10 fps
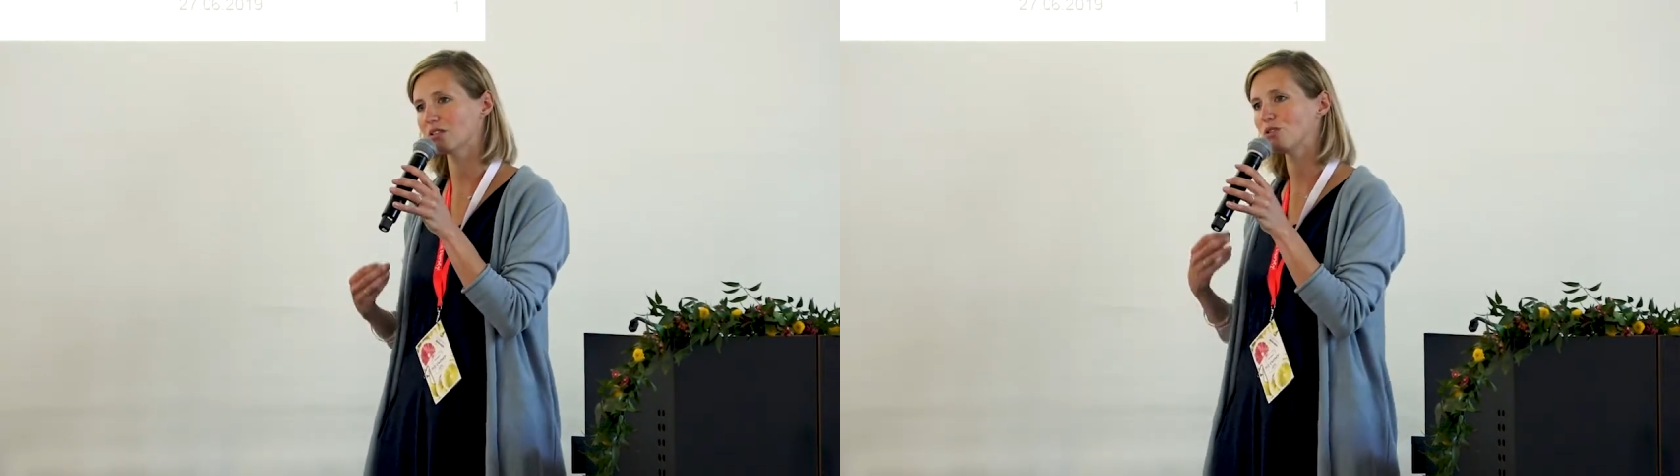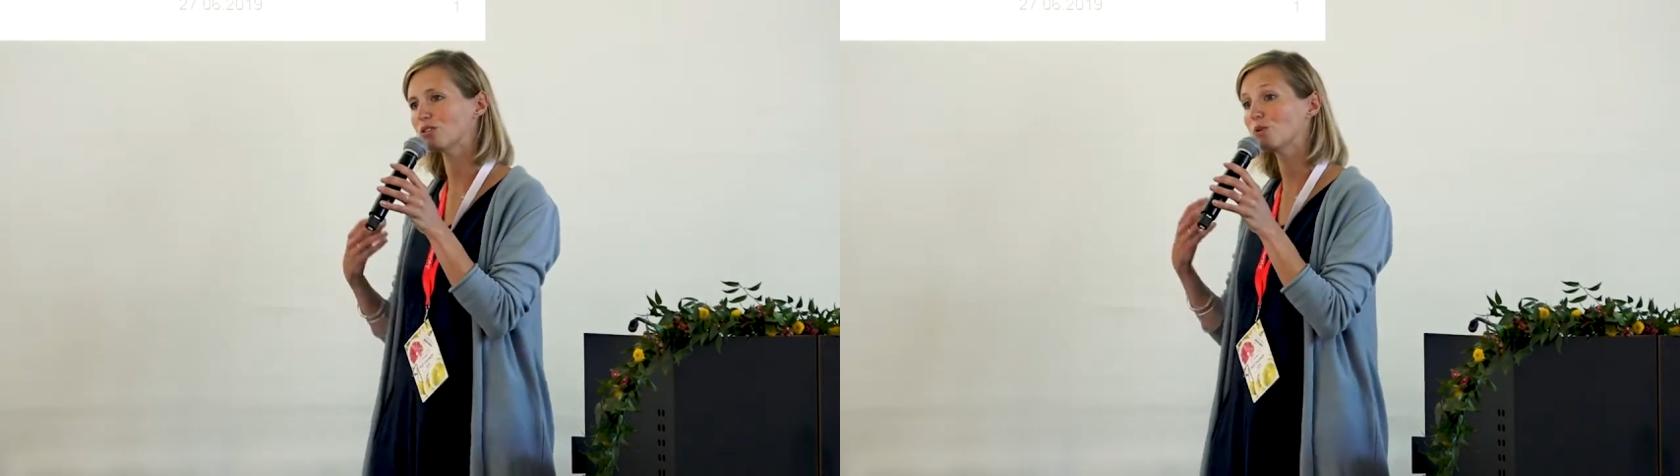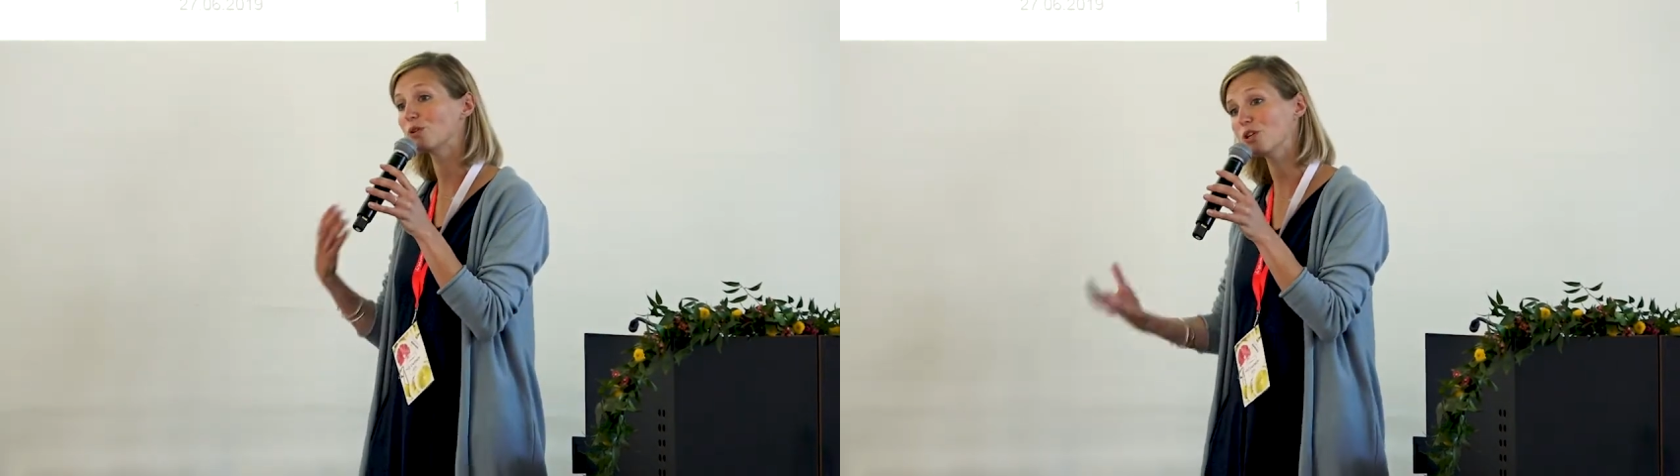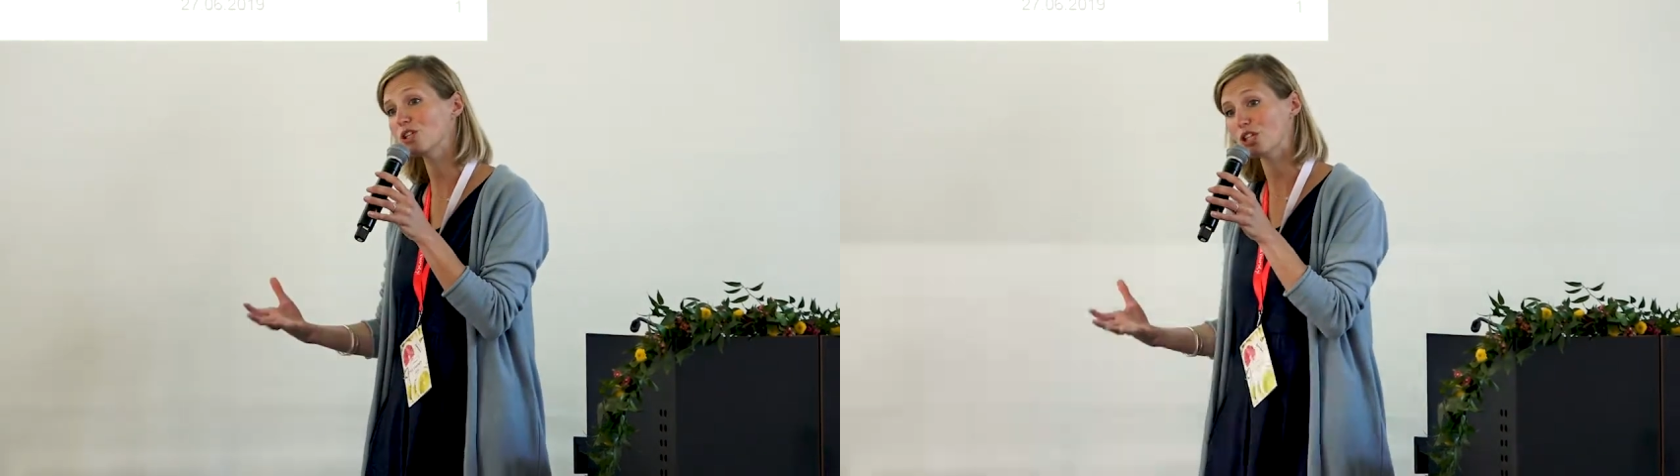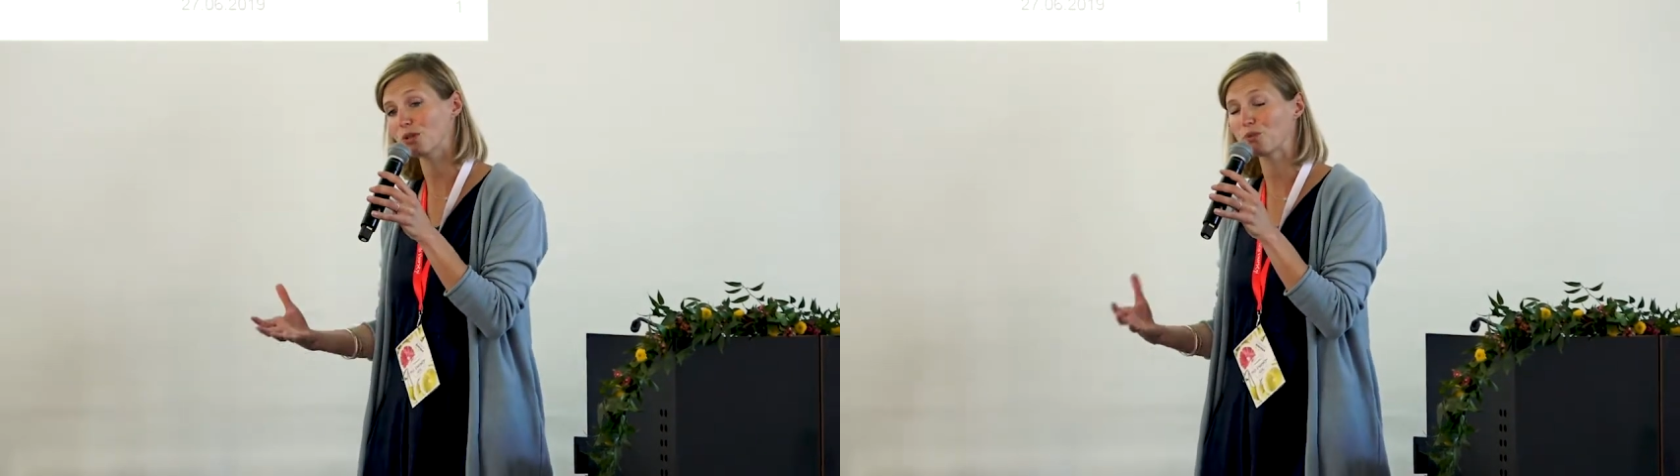and
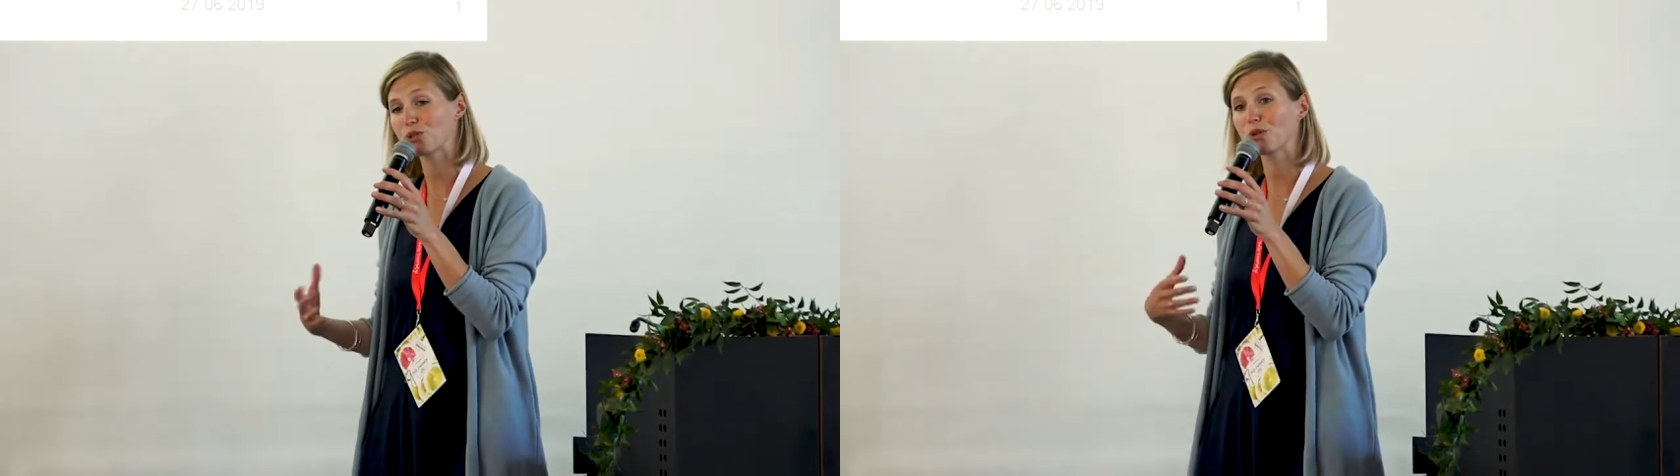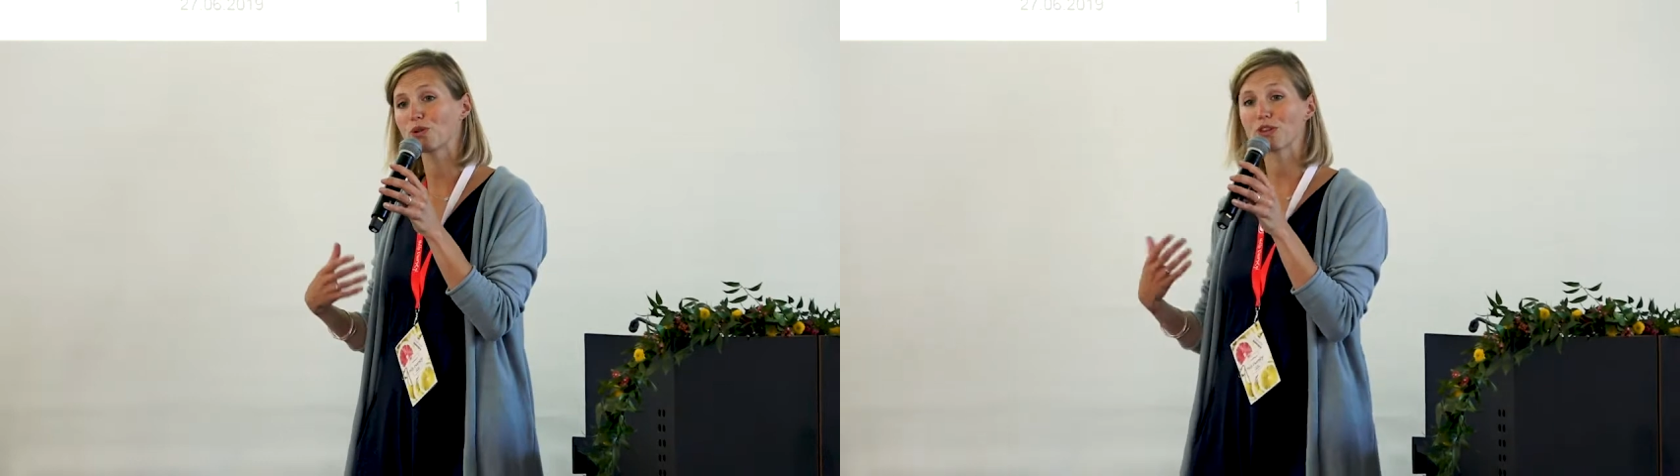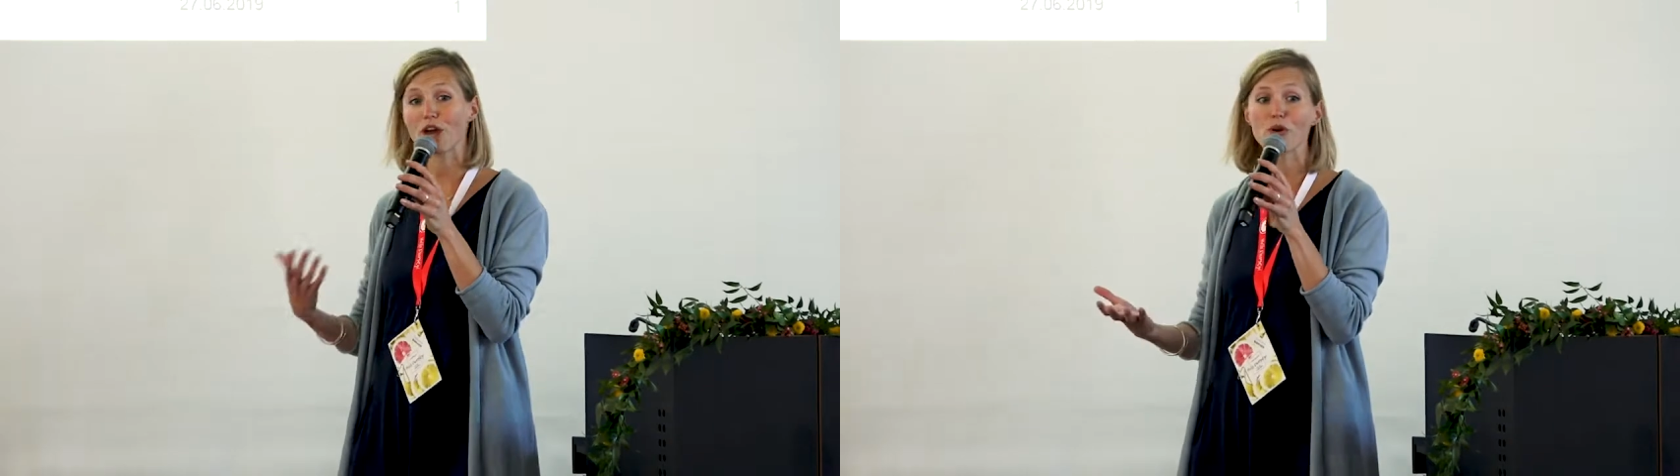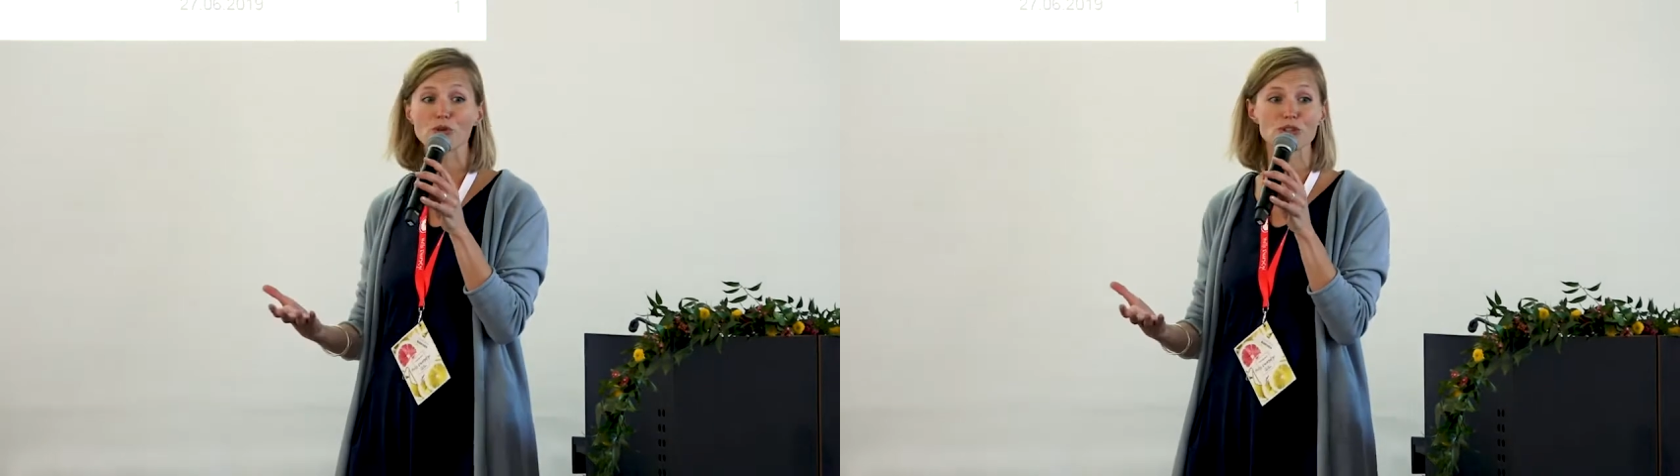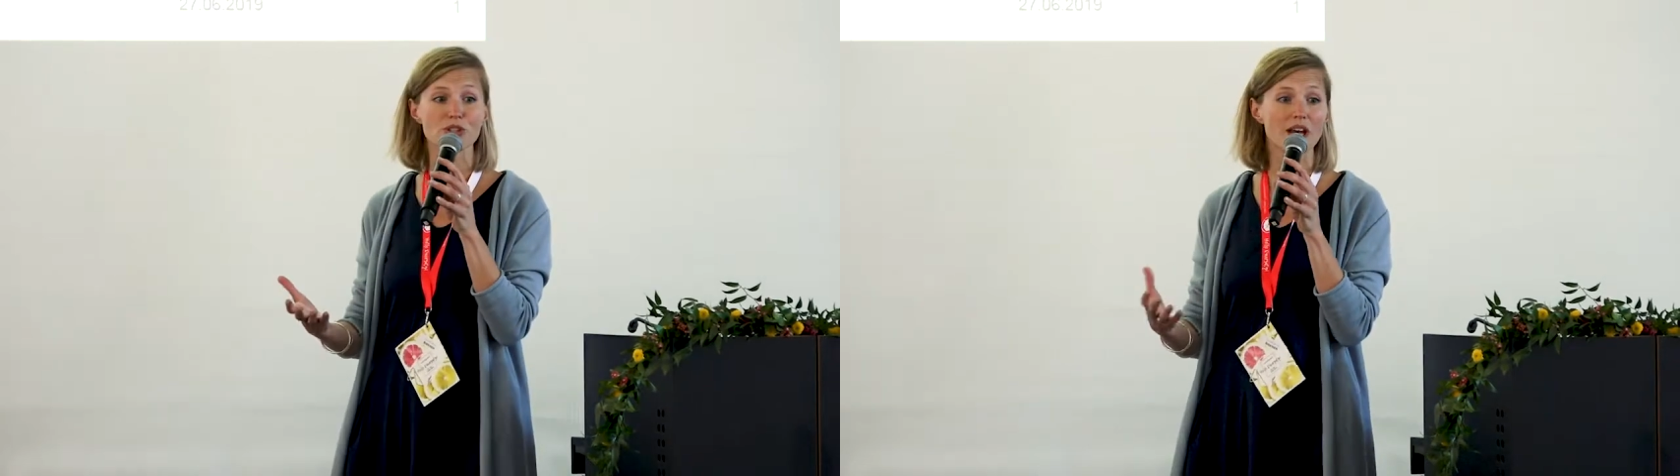entrepreneurship turned
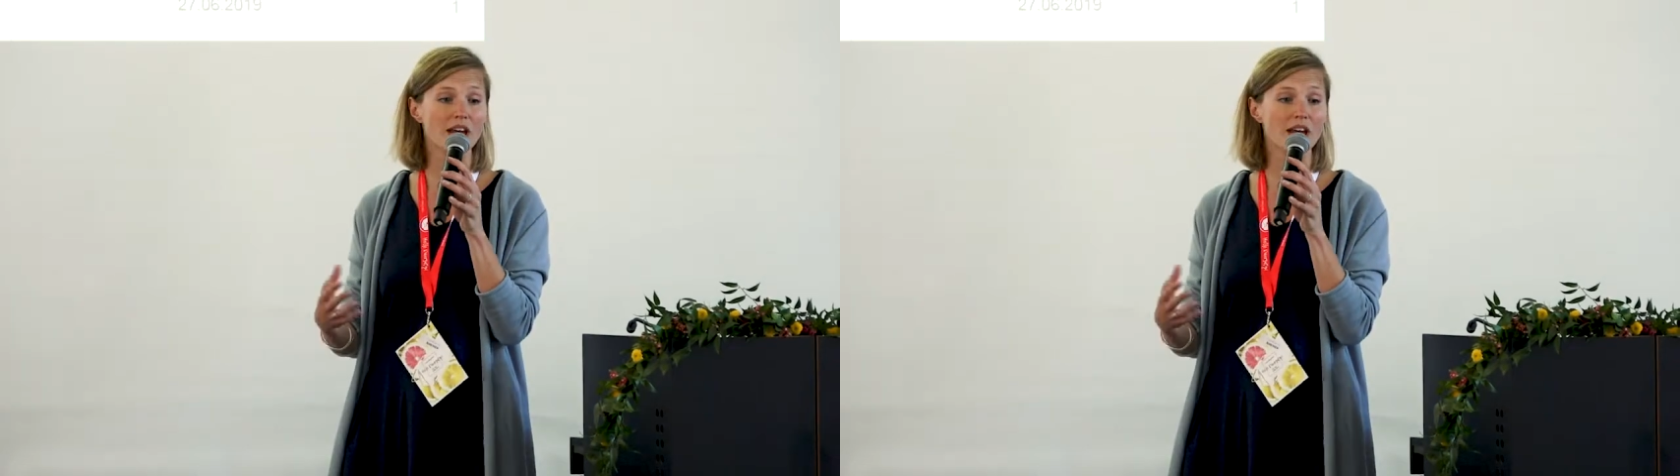those